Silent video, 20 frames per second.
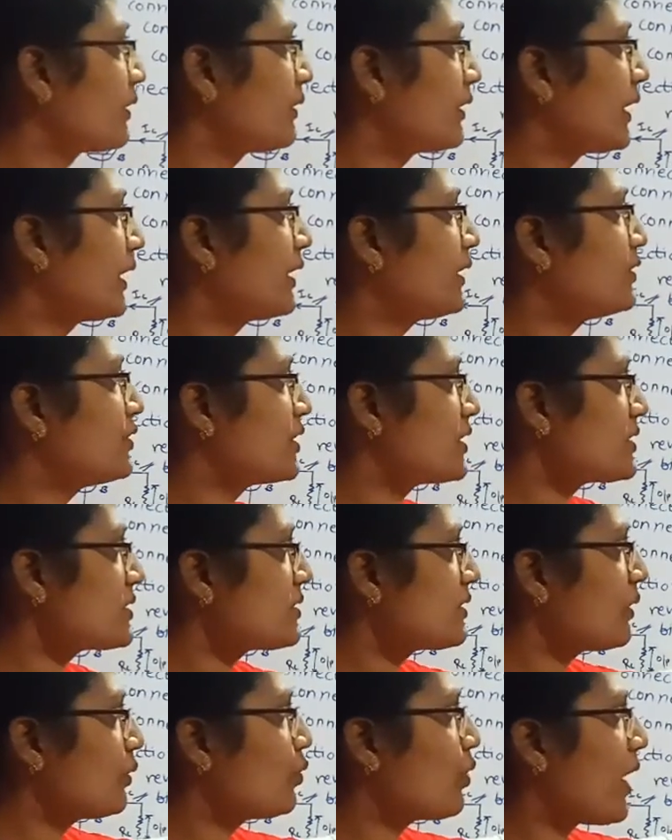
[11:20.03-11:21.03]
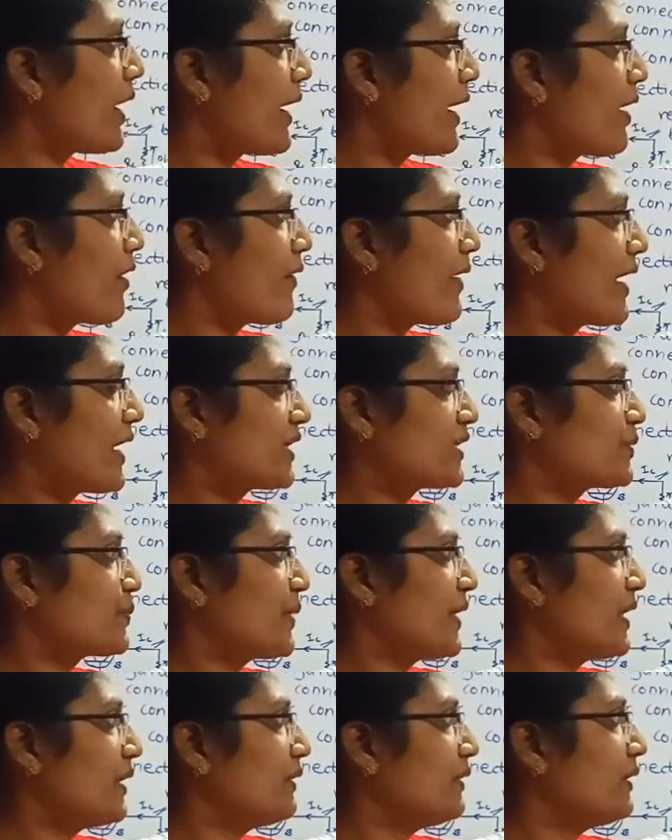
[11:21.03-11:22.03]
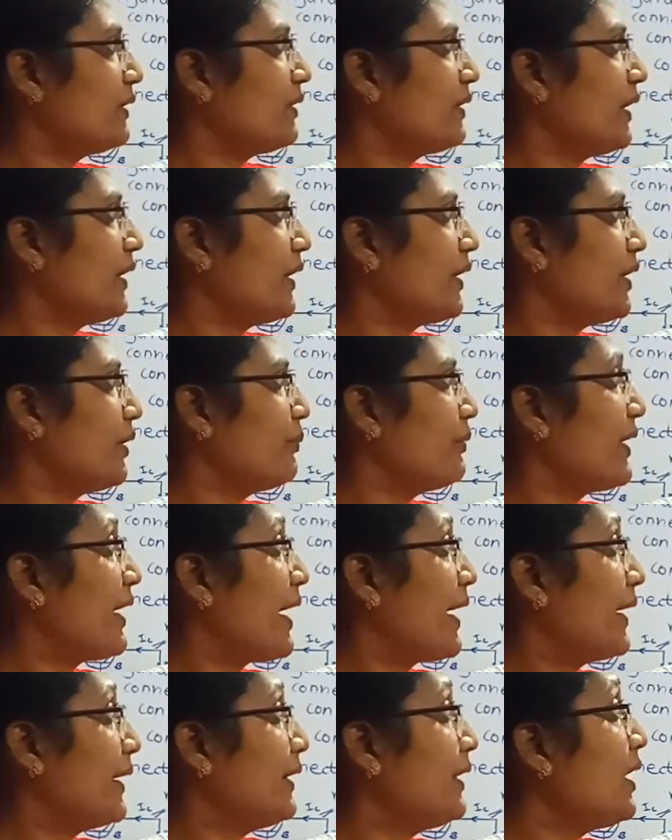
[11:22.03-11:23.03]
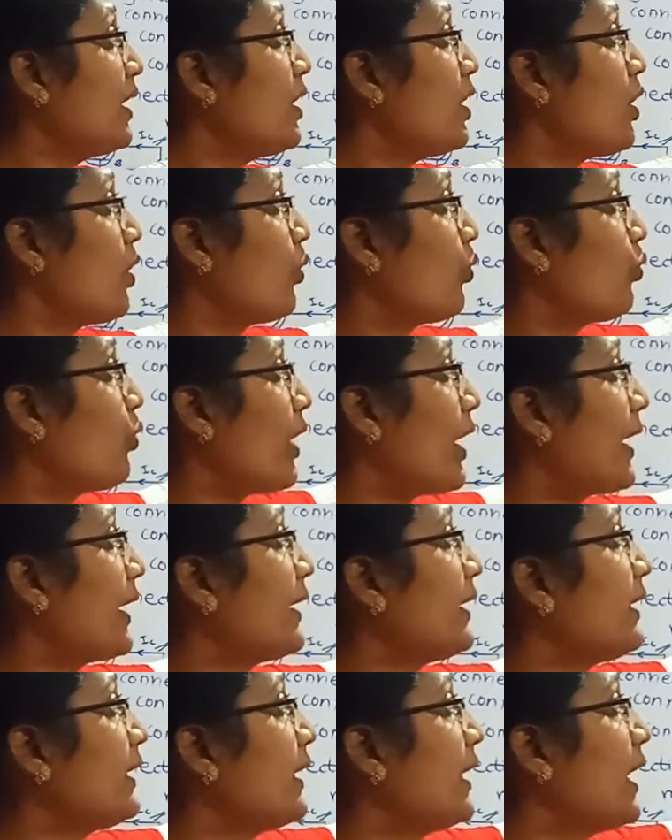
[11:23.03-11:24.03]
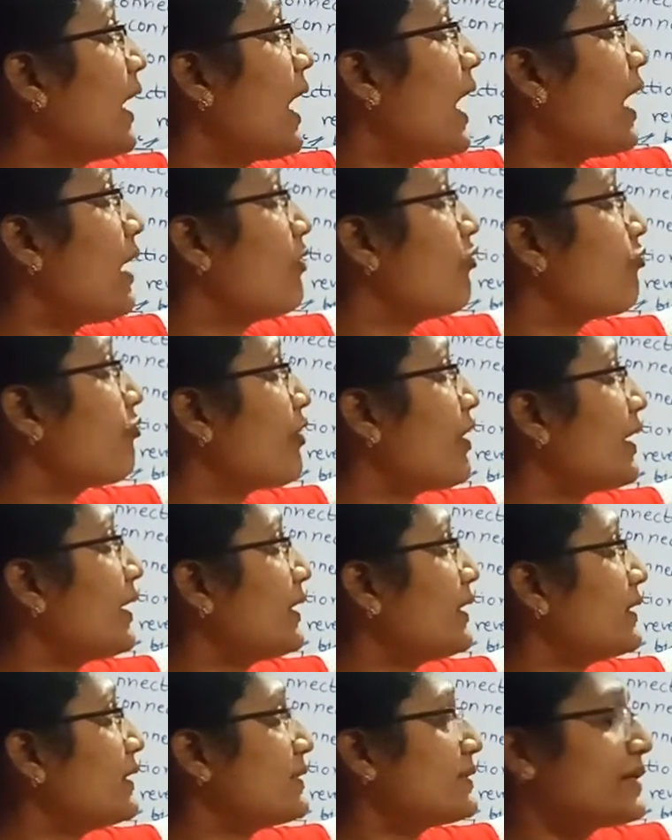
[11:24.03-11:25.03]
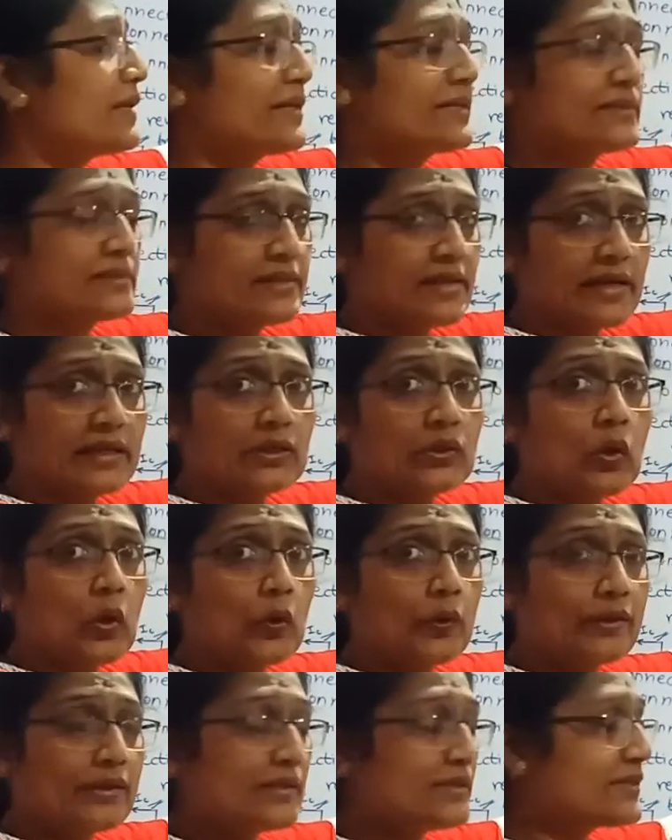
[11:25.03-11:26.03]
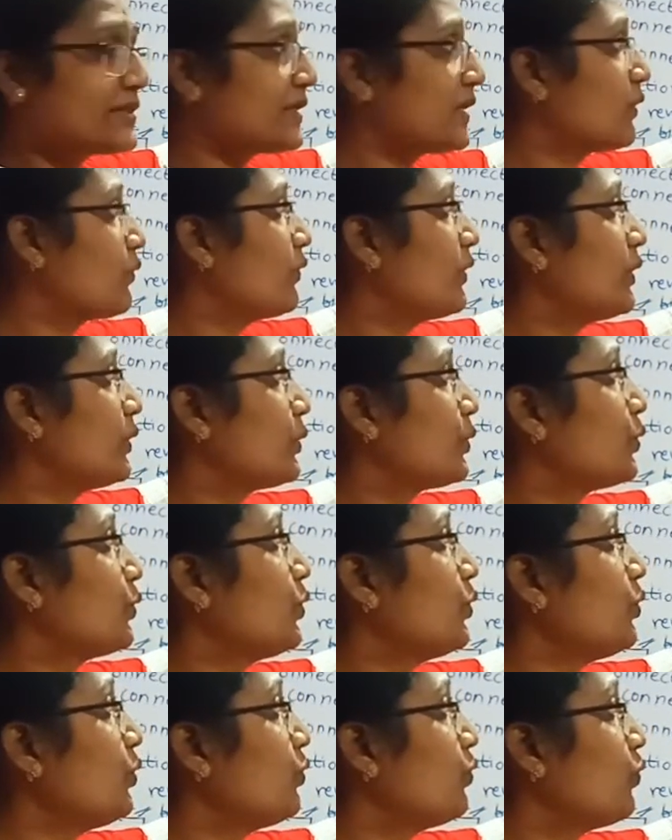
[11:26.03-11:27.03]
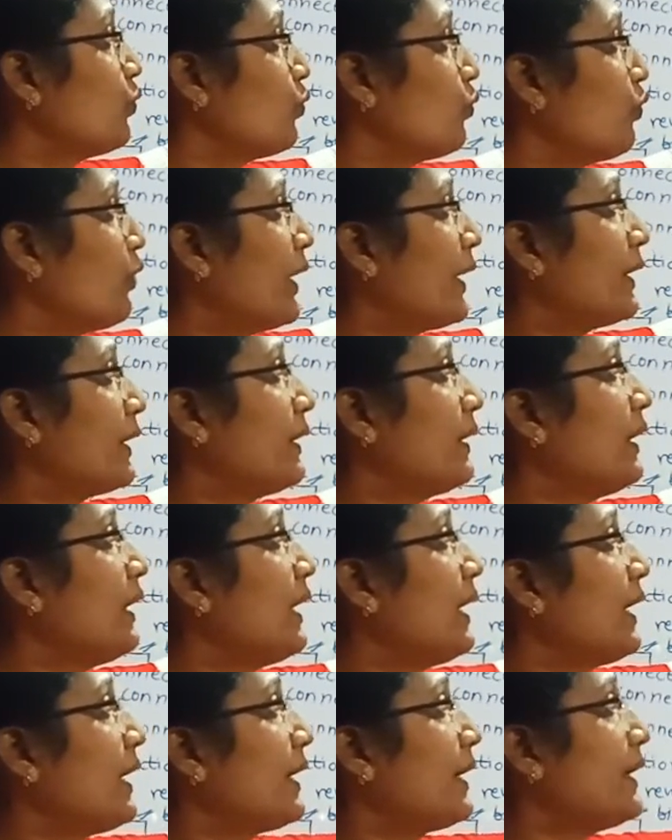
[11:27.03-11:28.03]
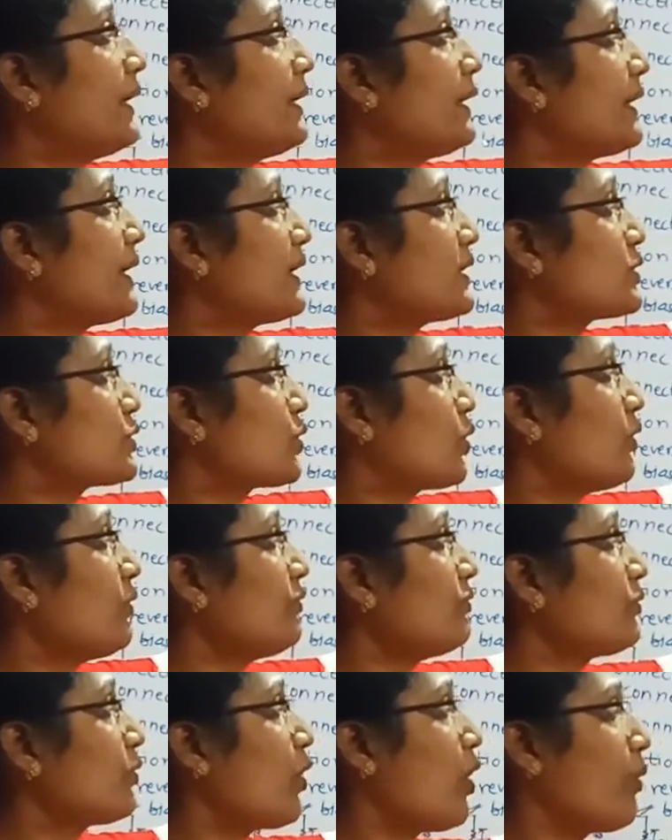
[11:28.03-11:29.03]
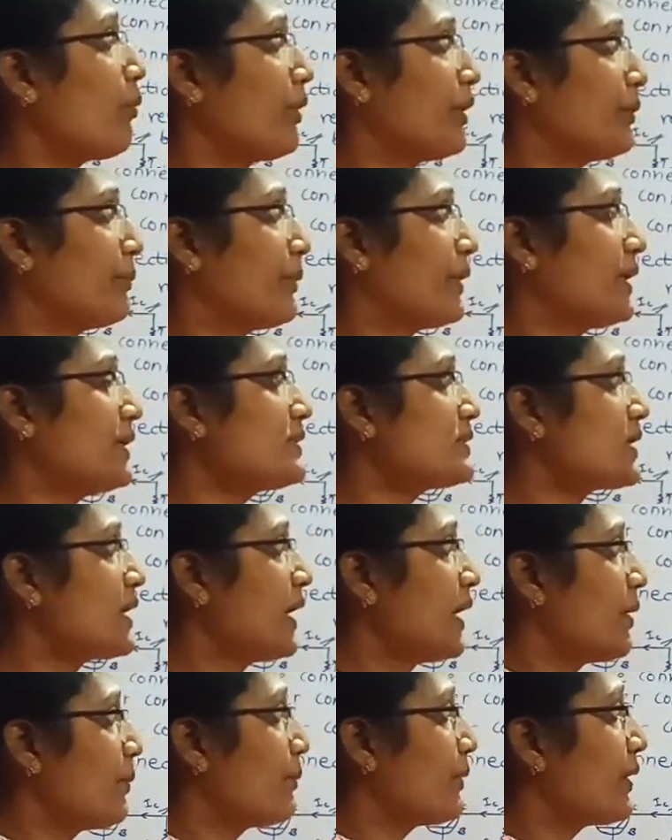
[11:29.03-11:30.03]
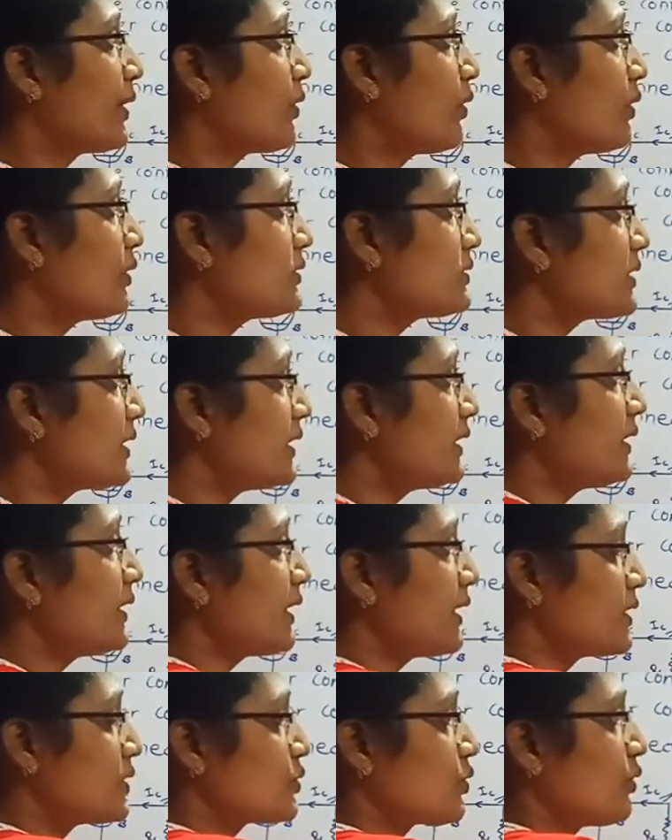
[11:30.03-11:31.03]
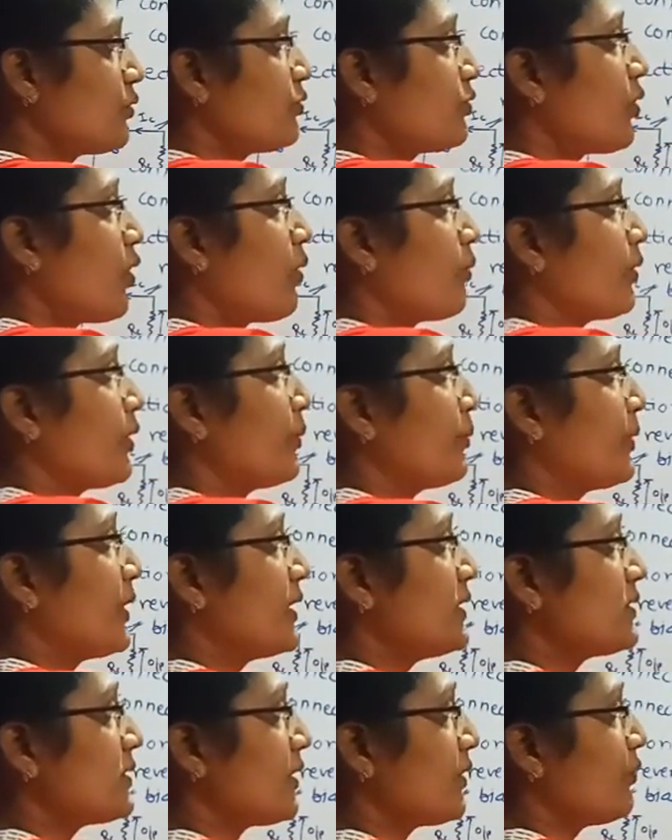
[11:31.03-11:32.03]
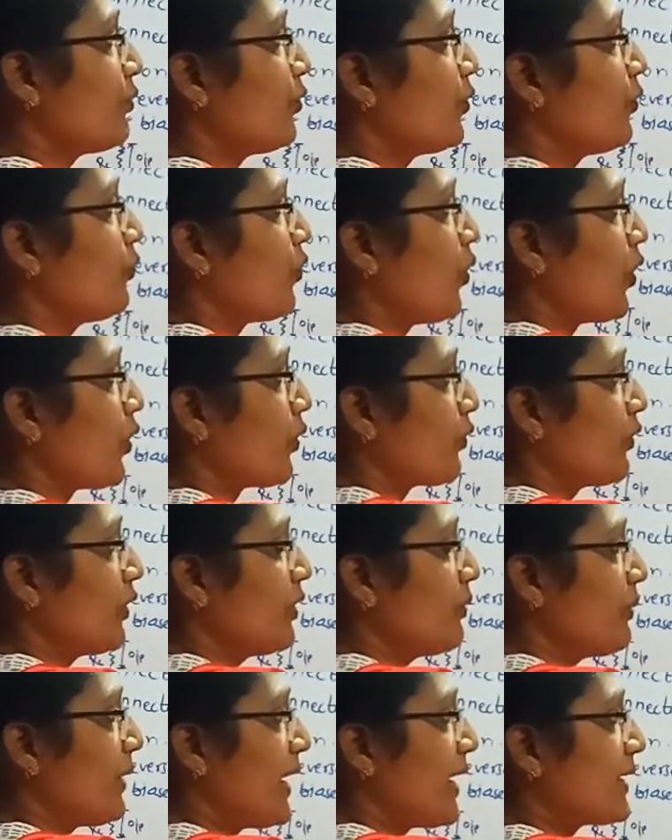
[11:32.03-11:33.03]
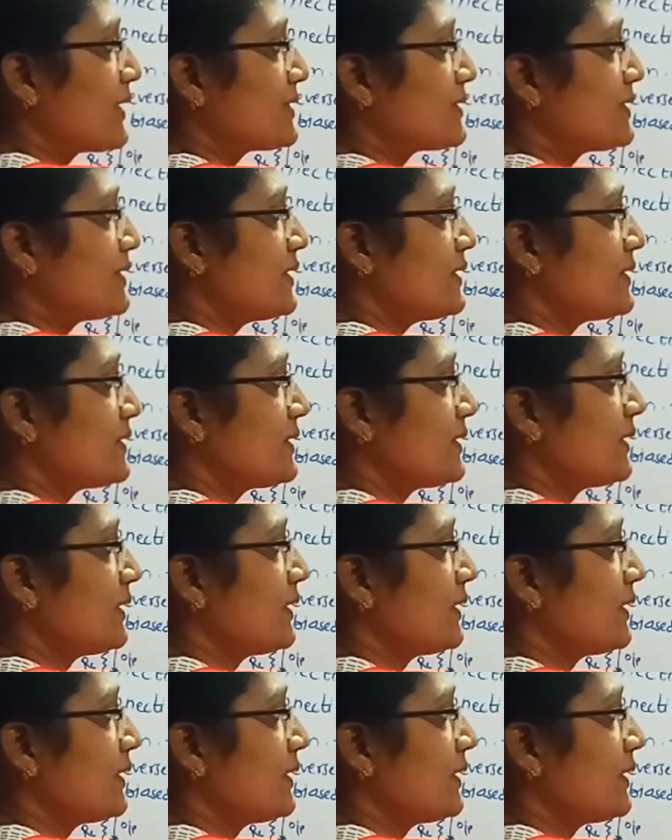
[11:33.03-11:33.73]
Then just now I have explained the theory behind why alpha is less than or is equal to 1 in case of common base, because in case of common base, if we forward bias this